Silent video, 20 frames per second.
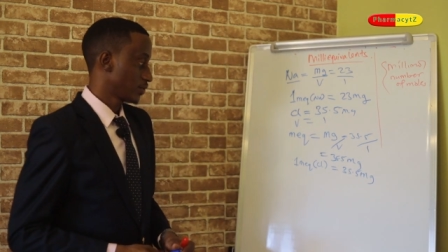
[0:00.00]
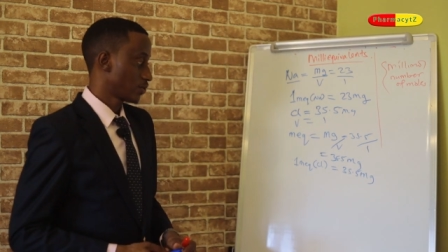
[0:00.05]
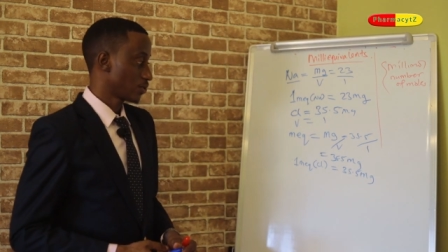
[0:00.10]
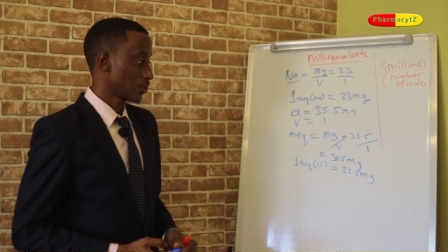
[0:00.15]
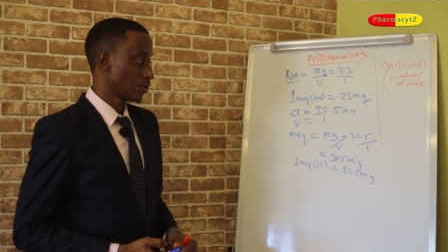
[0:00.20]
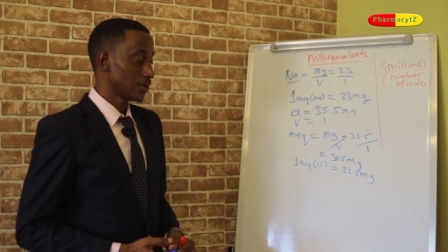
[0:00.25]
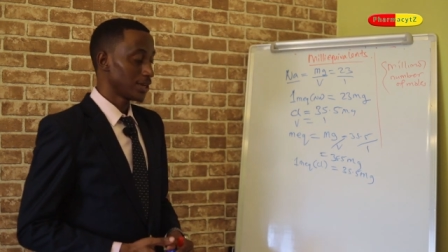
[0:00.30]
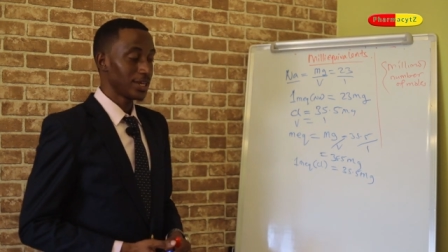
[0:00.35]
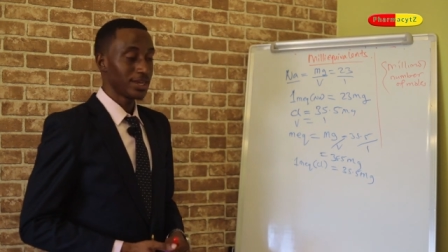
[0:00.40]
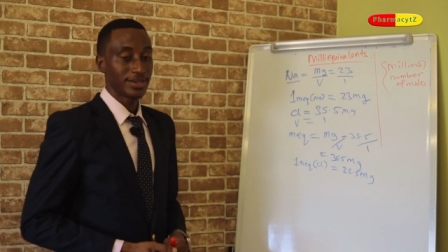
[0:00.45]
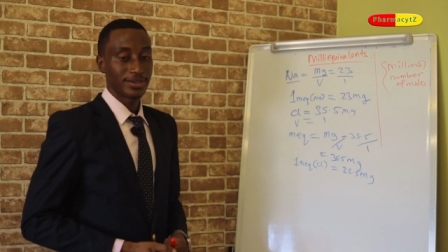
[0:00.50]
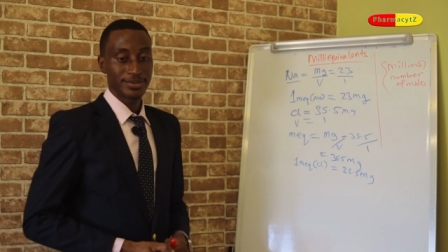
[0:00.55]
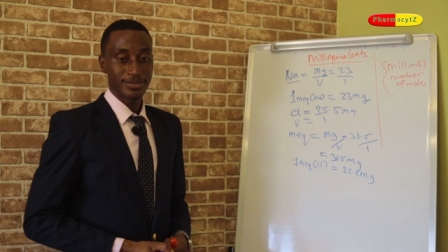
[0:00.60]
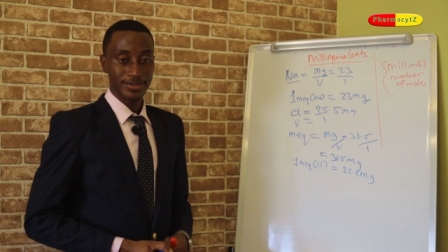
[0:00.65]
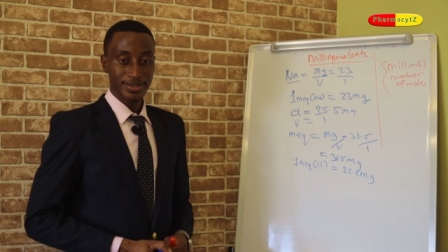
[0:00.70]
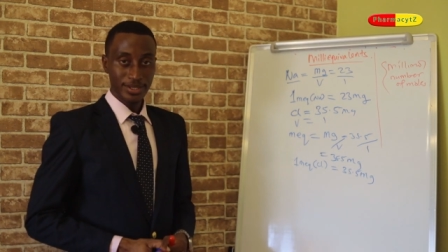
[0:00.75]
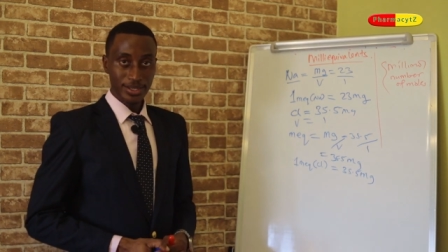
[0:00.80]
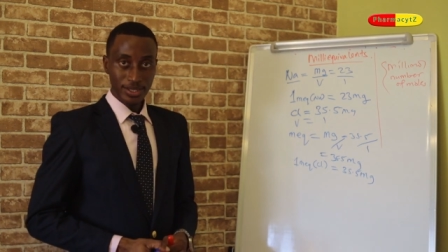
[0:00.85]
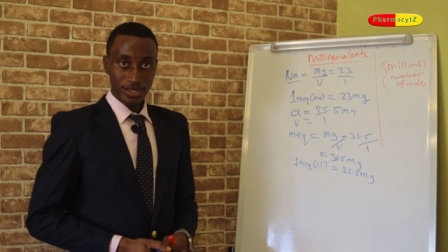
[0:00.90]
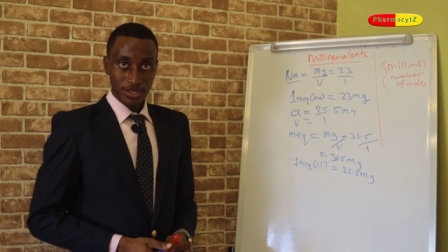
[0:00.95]

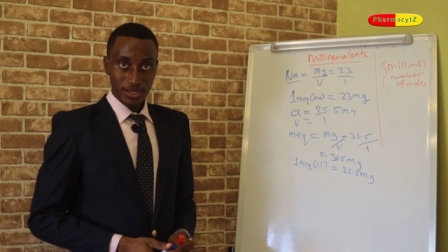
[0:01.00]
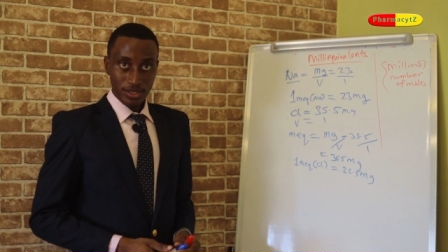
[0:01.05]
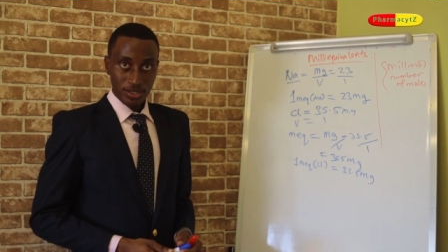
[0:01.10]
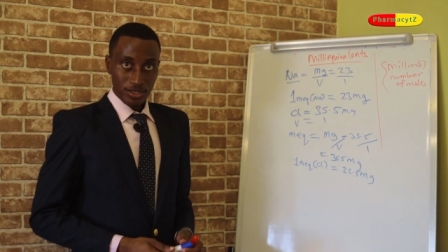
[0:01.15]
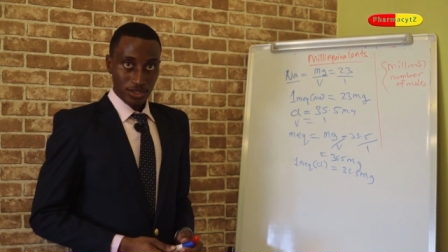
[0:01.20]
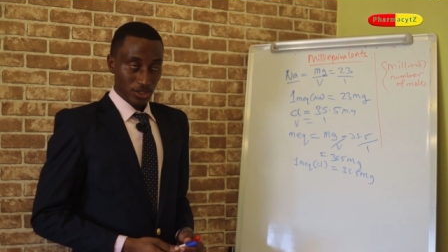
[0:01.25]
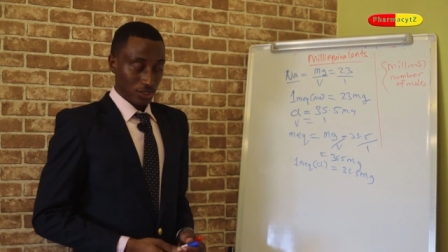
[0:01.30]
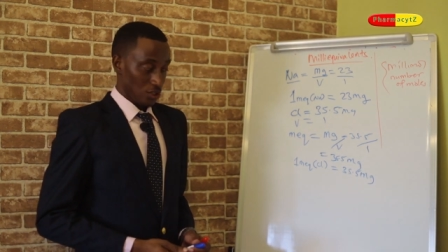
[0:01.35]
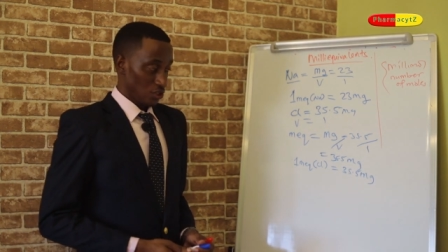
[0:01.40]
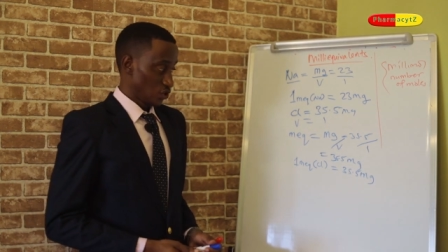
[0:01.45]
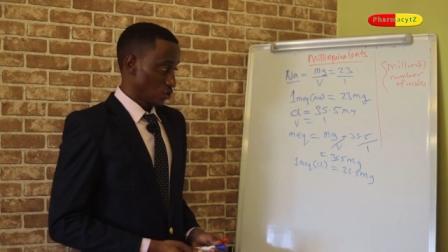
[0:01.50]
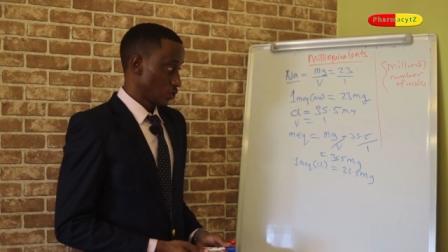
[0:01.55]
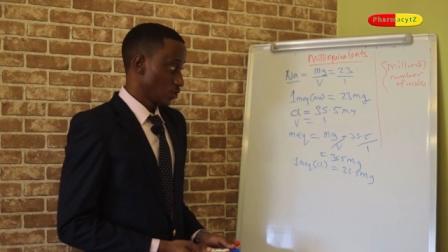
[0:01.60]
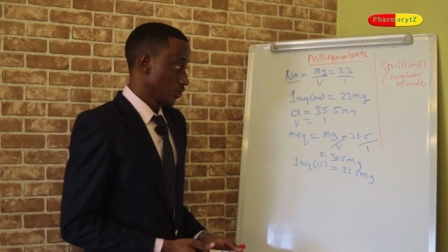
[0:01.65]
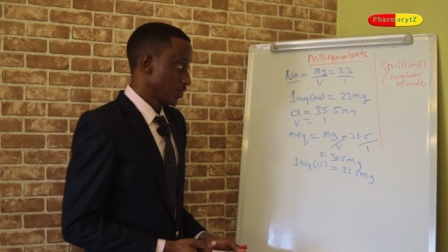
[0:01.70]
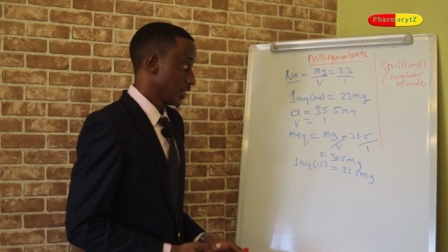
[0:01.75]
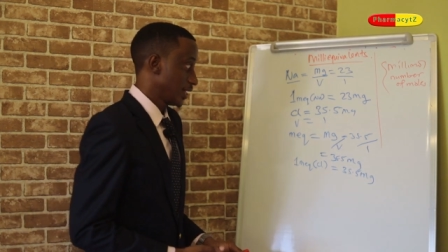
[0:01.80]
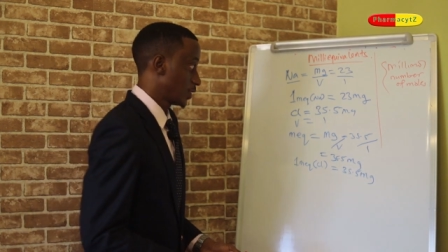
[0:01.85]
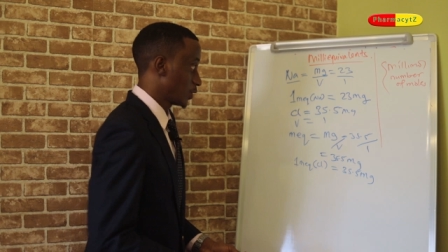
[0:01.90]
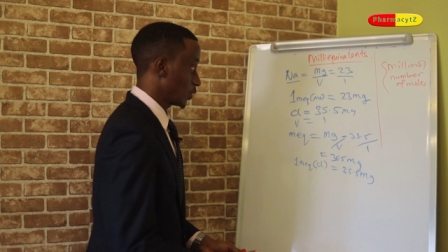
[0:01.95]
chlorine.
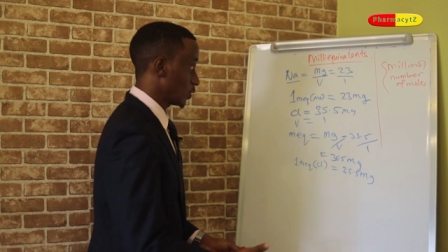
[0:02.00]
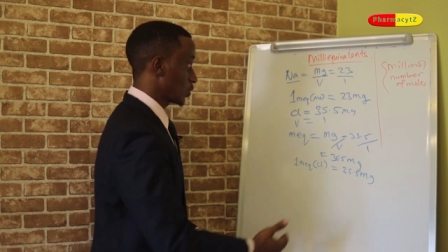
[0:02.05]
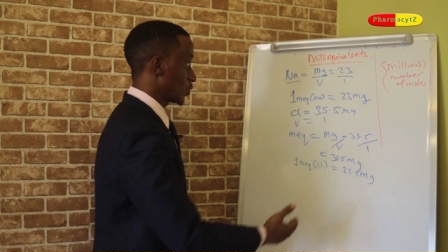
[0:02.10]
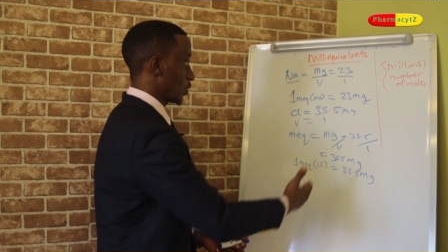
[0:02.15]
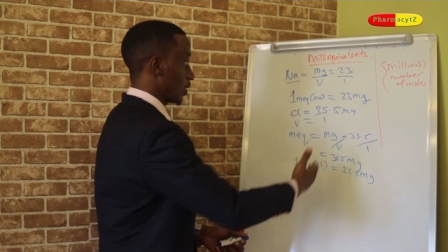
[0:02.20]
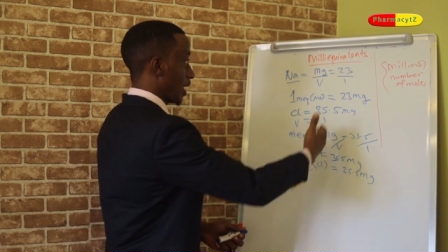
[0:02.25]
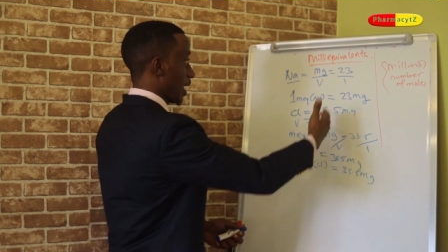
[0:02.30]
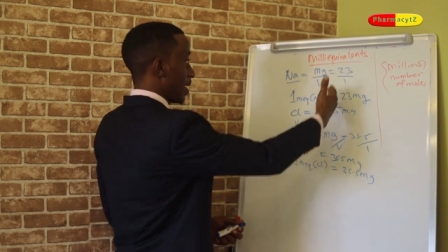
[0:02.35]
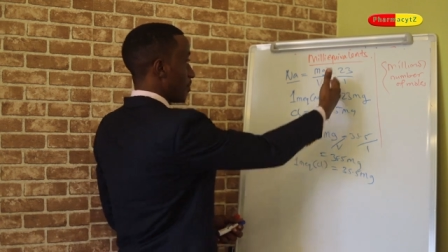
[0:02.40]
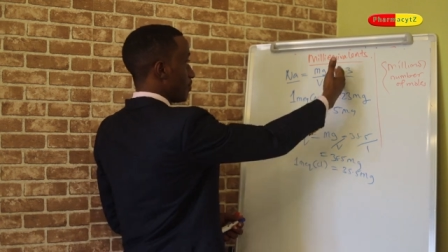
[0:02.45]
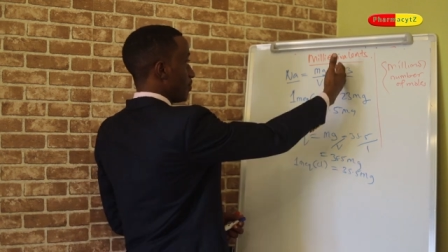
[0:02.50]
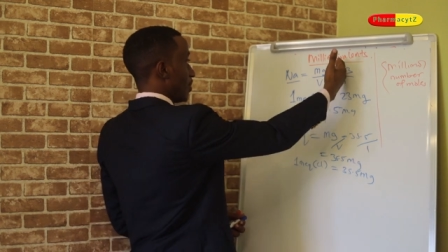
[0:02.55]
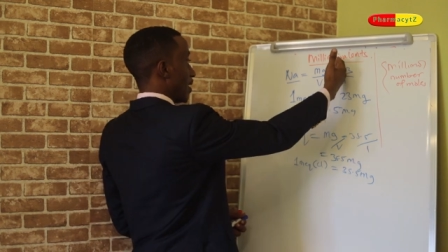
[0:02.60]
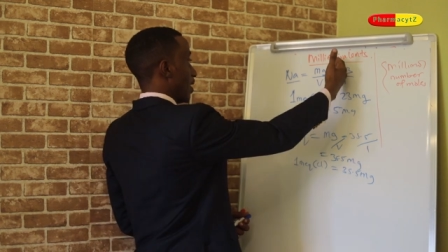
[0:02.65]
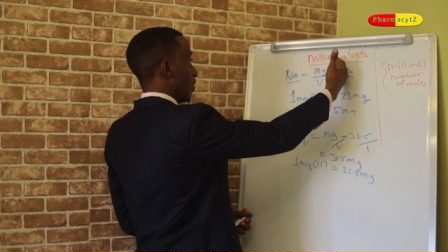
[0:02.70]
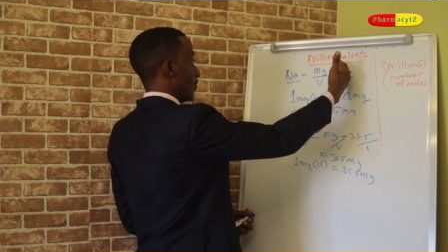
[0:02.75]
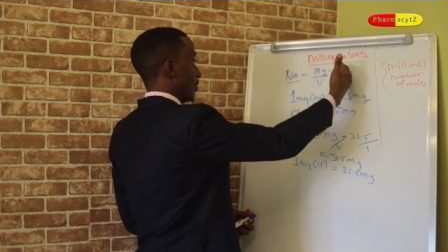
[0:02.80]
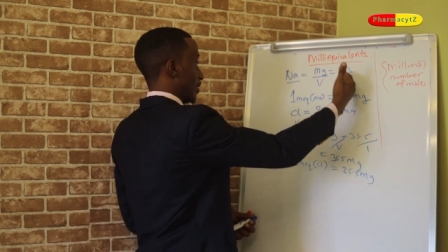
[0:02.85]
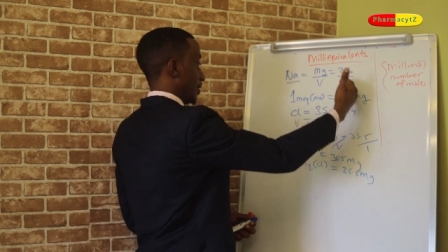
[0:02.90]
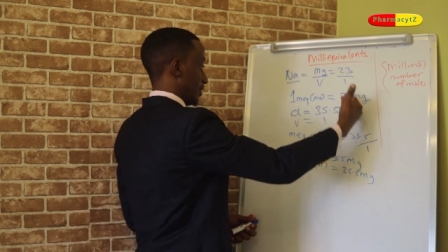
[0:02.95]
So the total
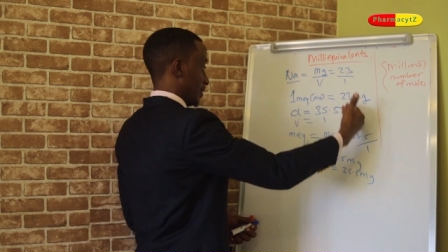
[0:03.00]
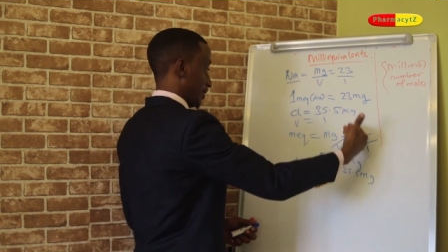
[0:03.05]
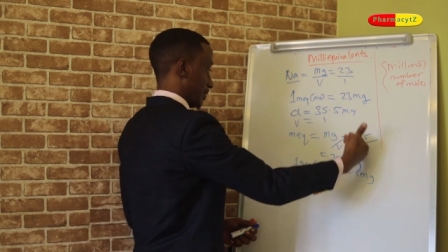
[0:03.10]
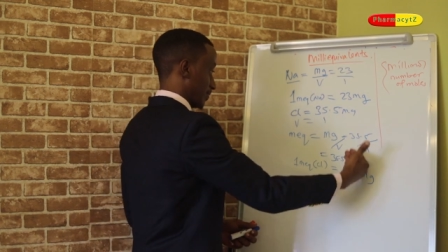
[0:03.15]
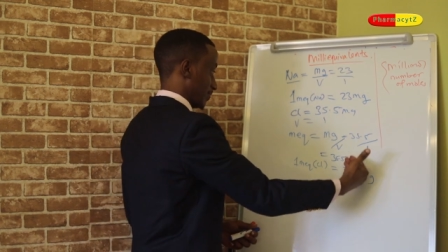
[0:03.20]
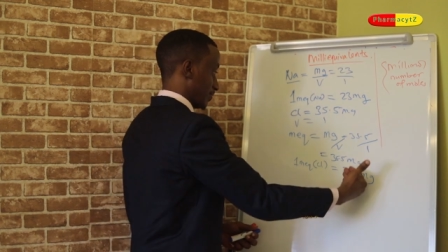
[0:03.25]
compound,